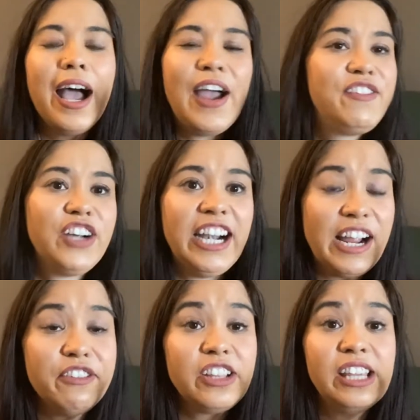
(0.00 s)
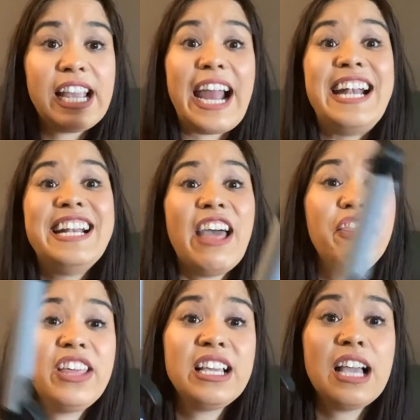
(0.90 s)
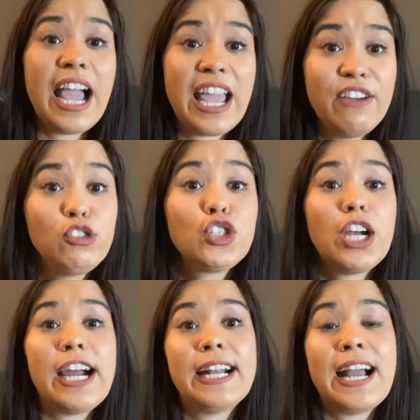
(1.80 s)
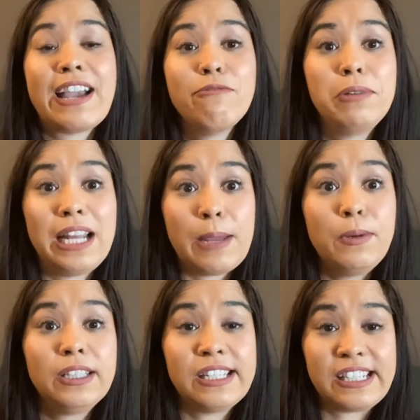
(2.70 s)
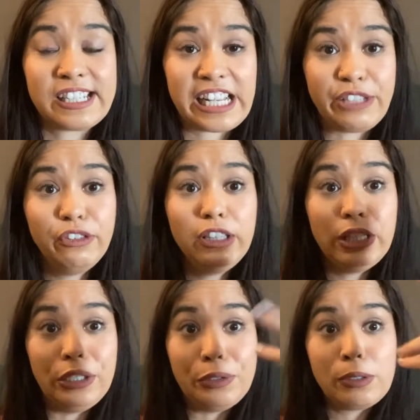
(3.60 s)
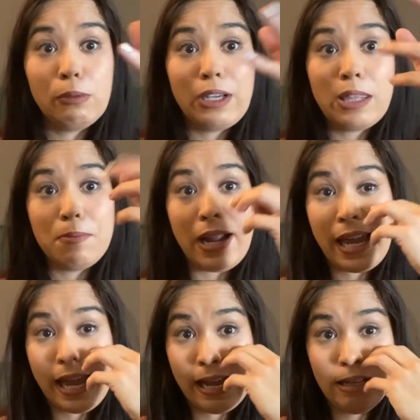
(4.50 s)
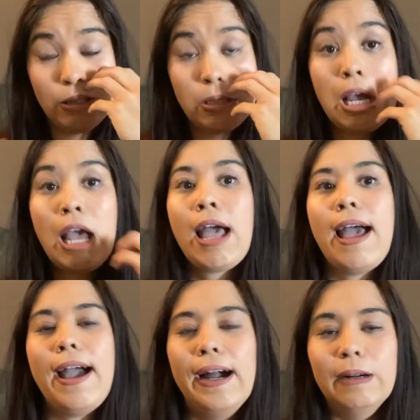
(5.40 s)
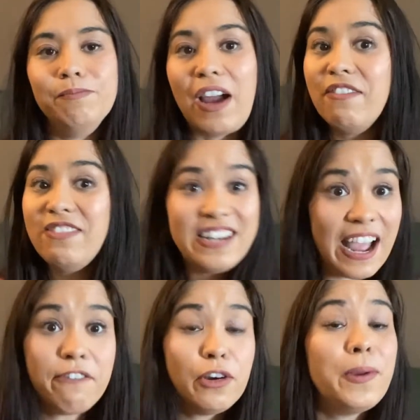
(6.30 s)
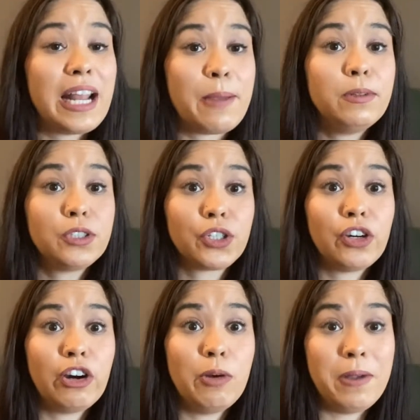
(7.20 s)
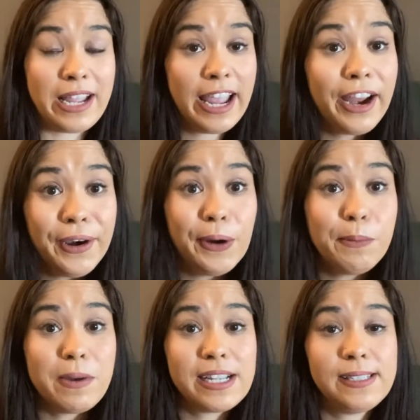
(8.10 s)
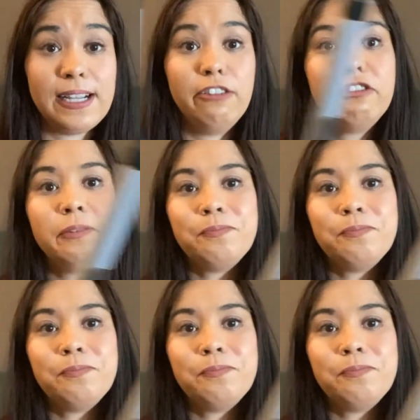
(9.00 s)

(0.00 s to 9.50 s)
I've tried everything and nothing I have tried I have been able to successfully use with my hands. Um, I've never been able to curl my hair myself